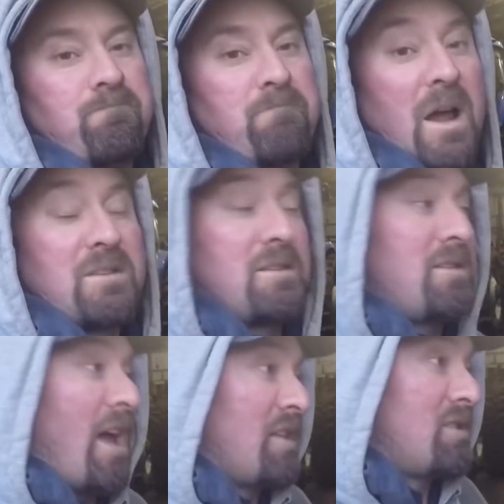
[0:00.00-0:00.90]

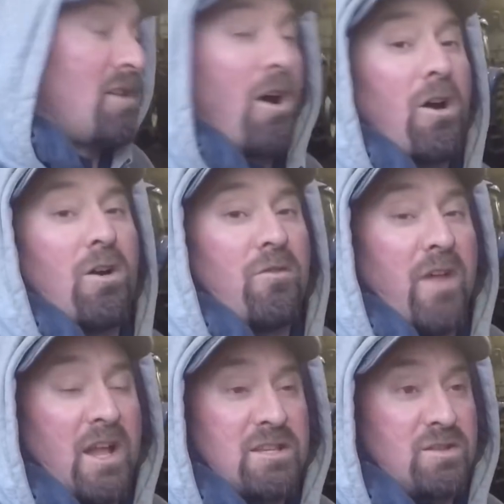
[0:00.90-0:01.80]
that's
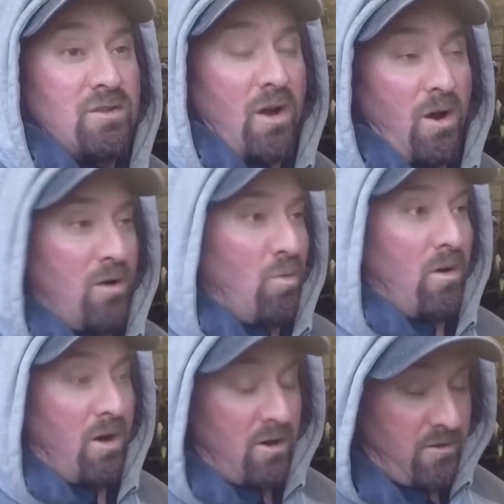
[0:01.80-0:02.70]

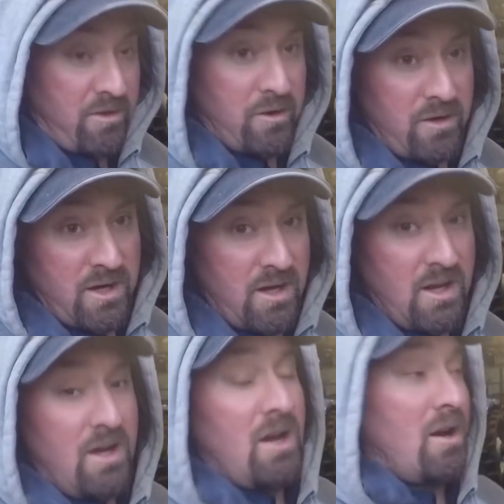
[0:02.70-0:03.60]
our theory,
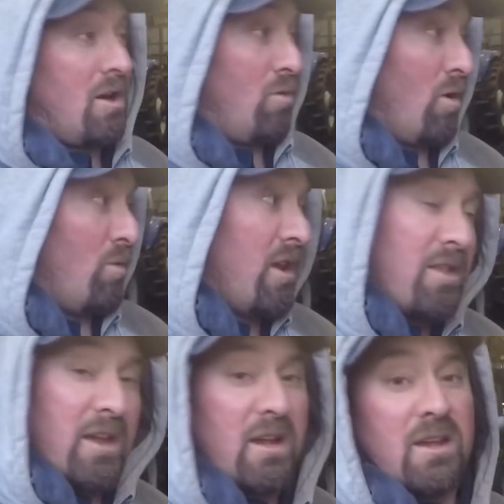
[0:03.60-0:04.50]
or what we
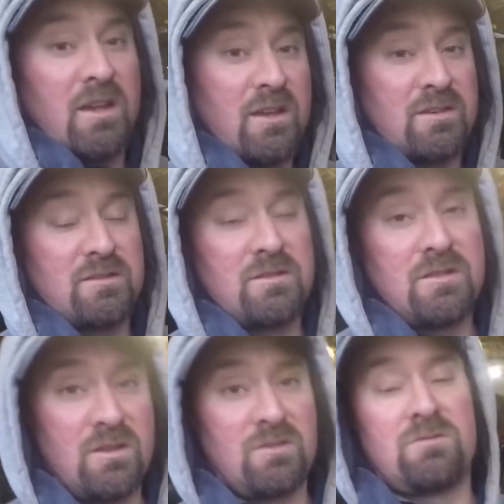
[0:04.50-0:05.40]
think is,
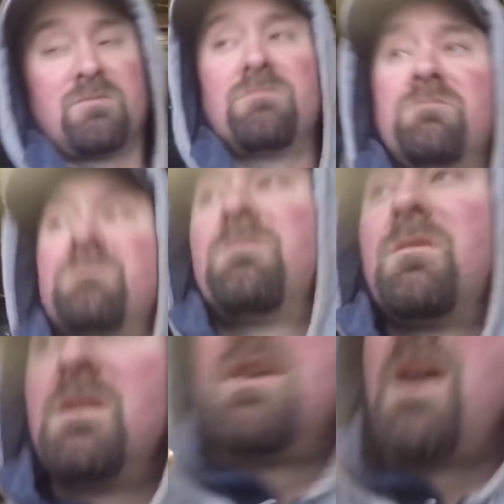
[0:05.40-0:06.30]
you know,
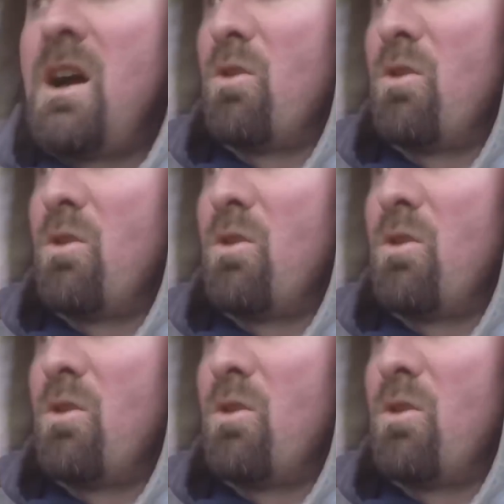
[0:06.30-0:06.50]
how